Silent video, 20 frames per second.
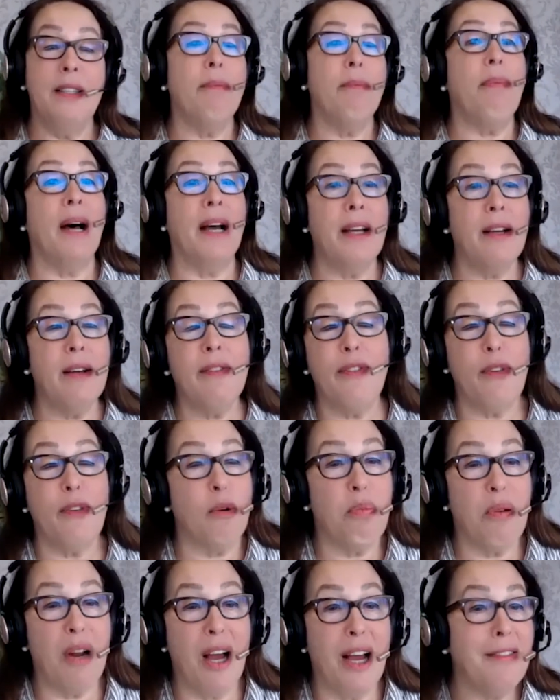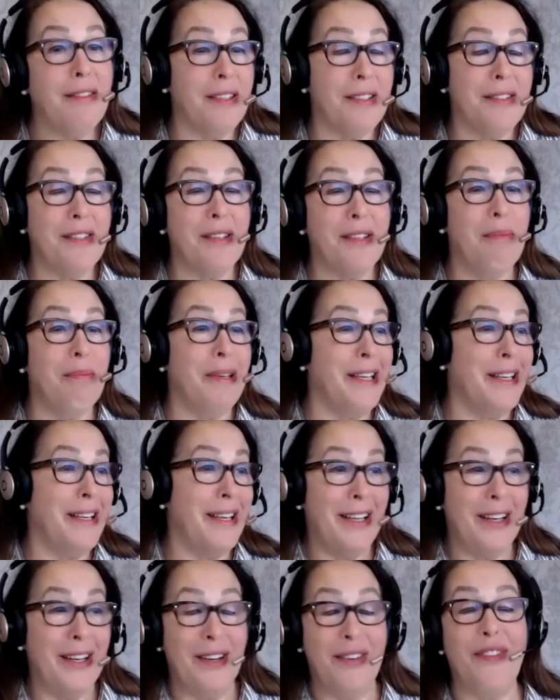the buyer for practice can be
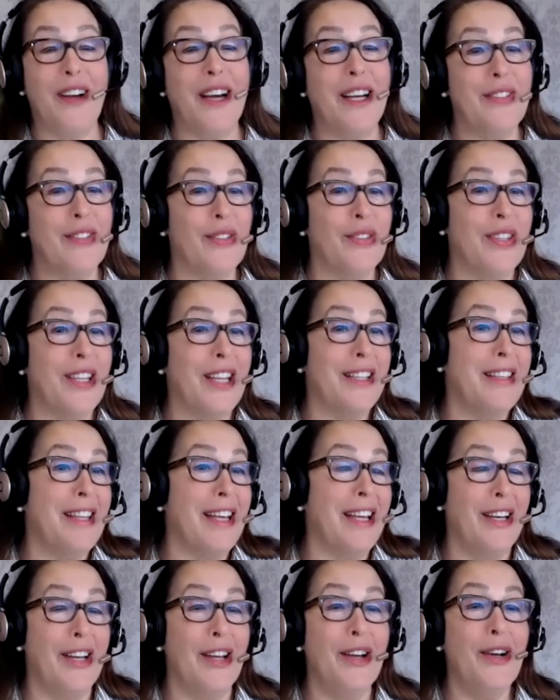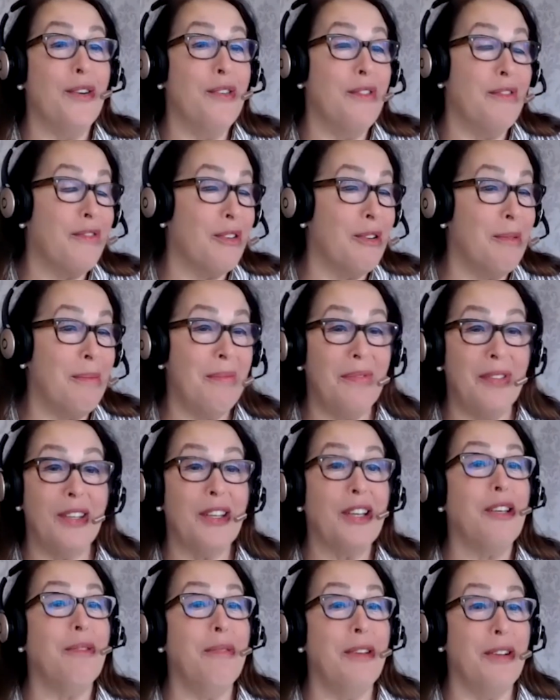an advisor that they know from the
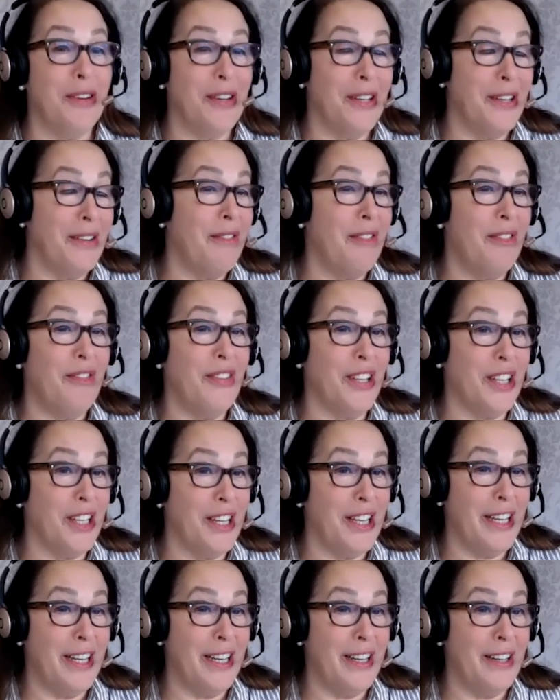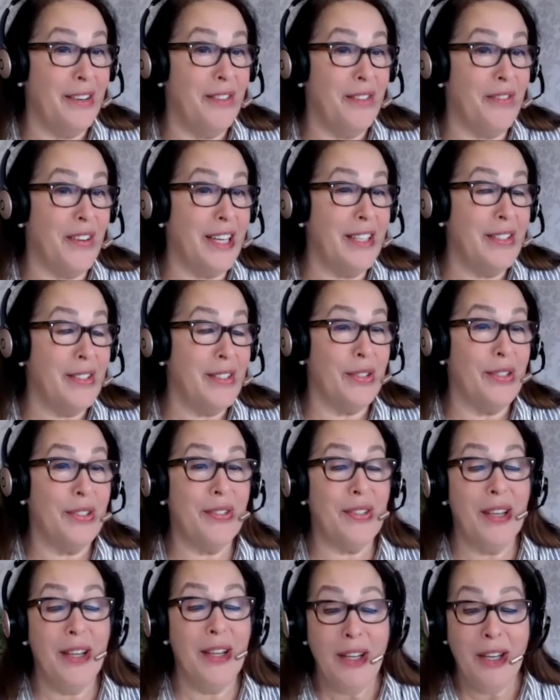community of affiliated
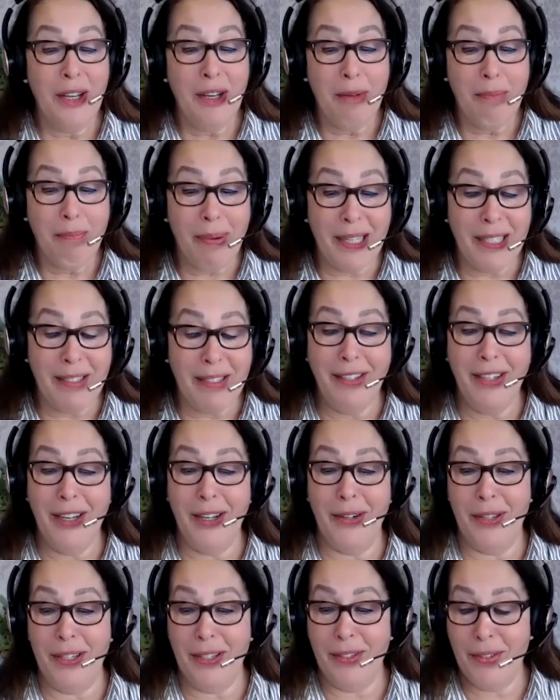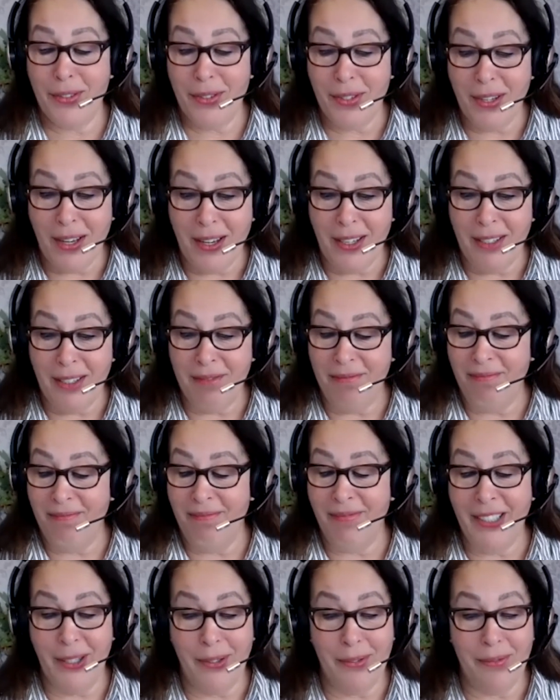advisors. But, there's,
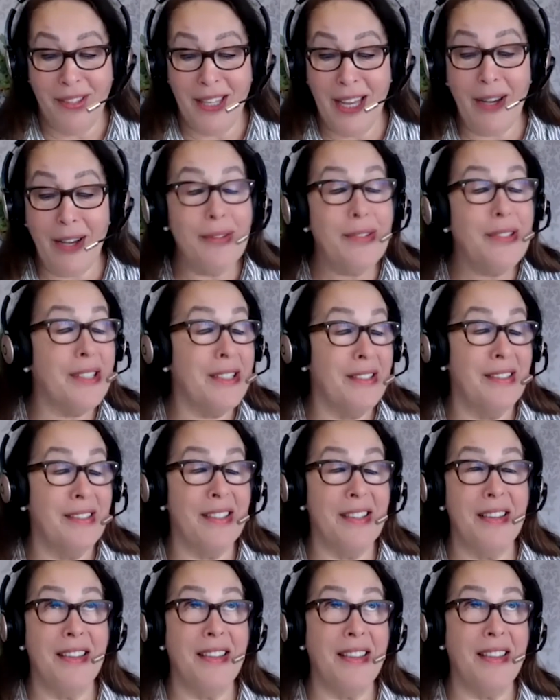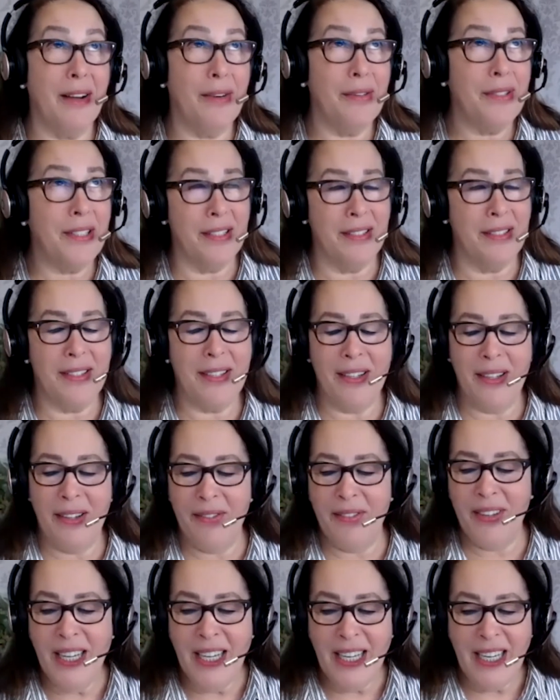thousands and thousands
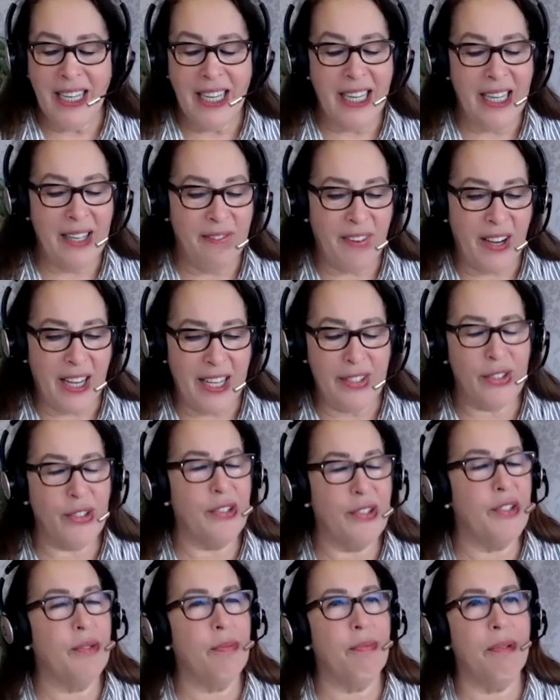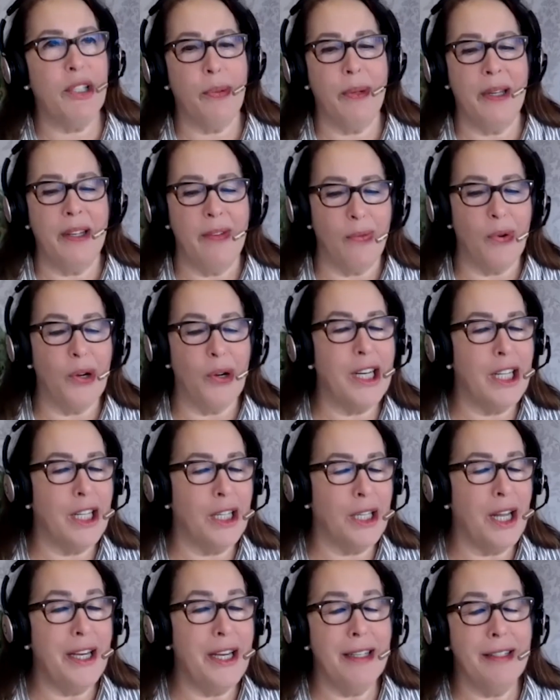of advisors between Royal
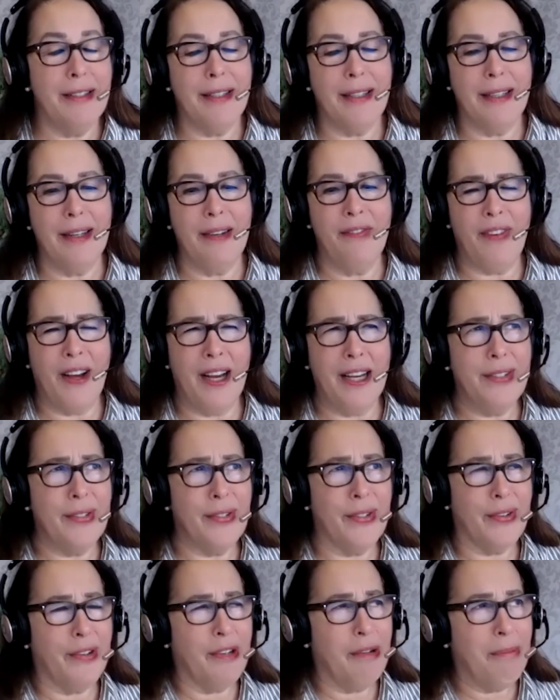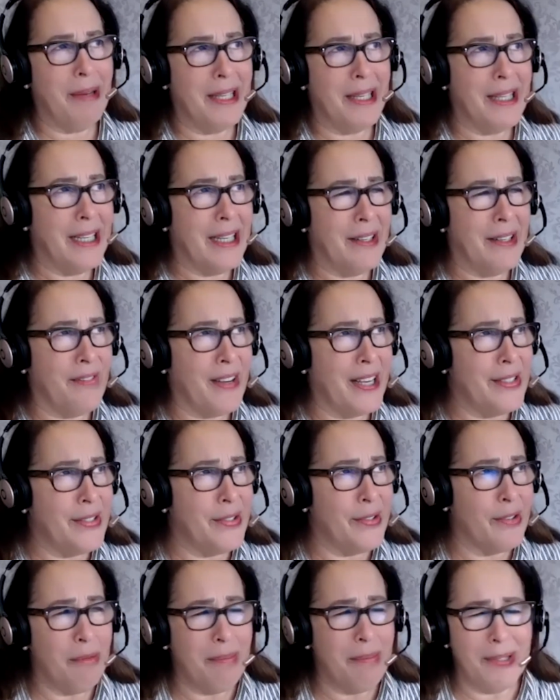Alliance and Advisor Group. I think
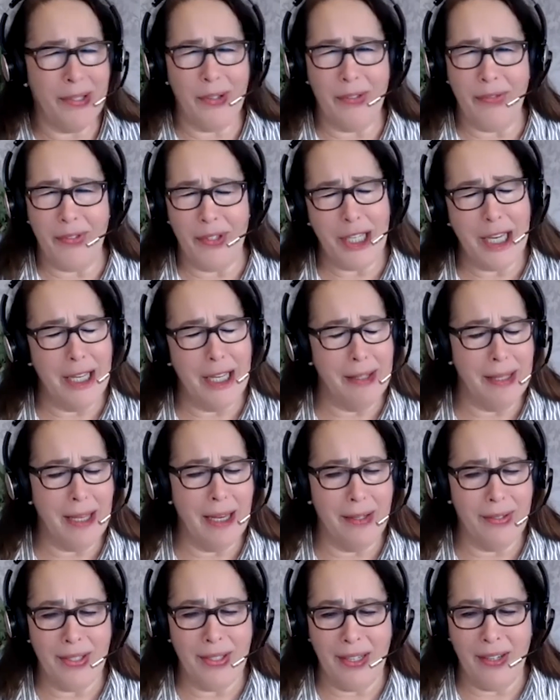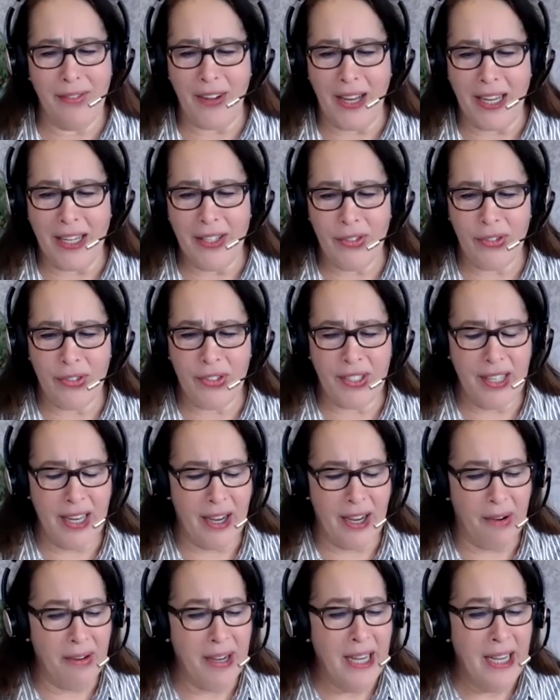Advisor Group is over 10,000 advisors
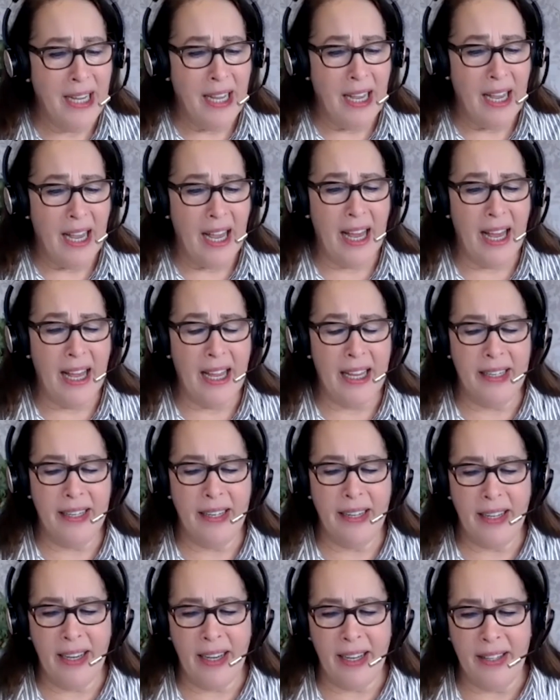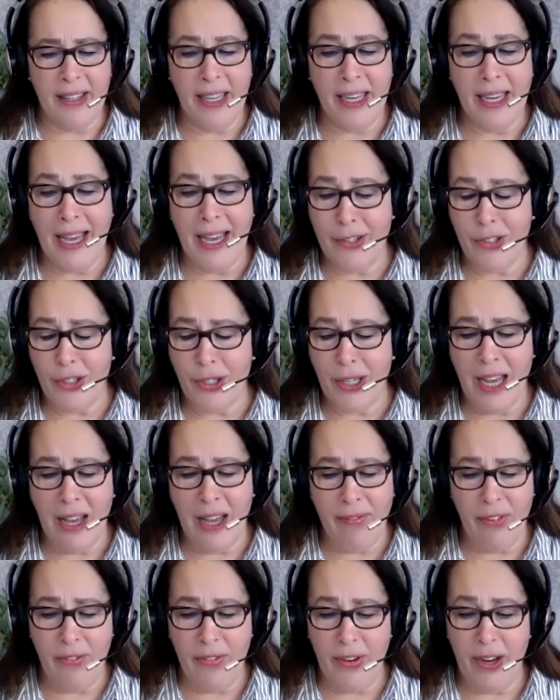now. And they actually
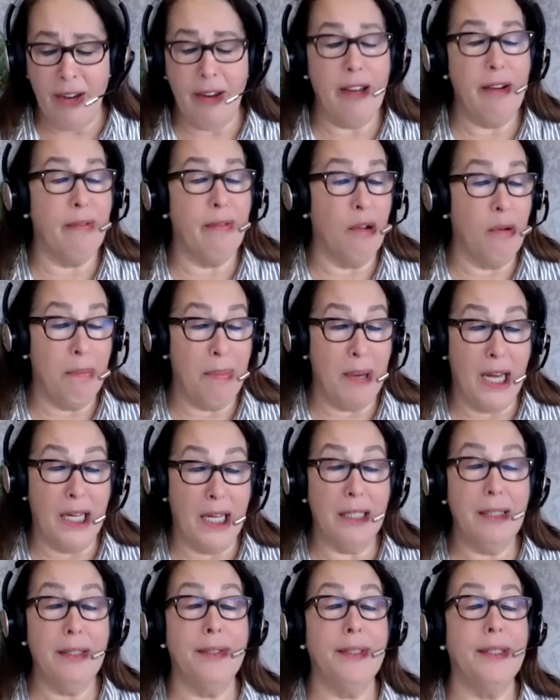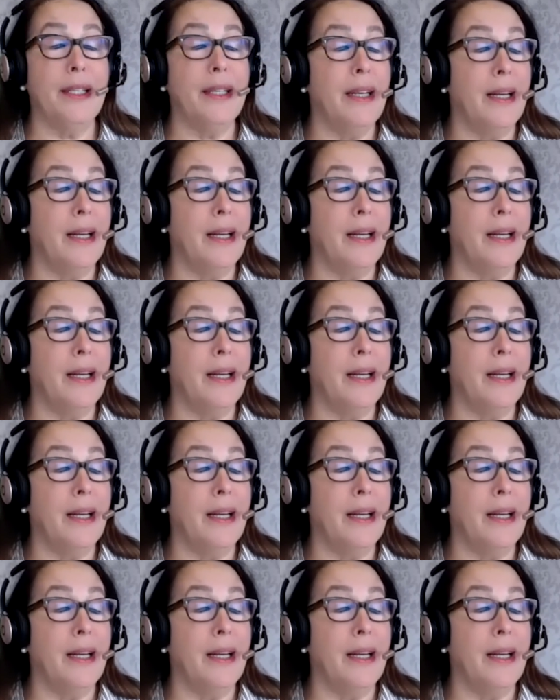have a very robust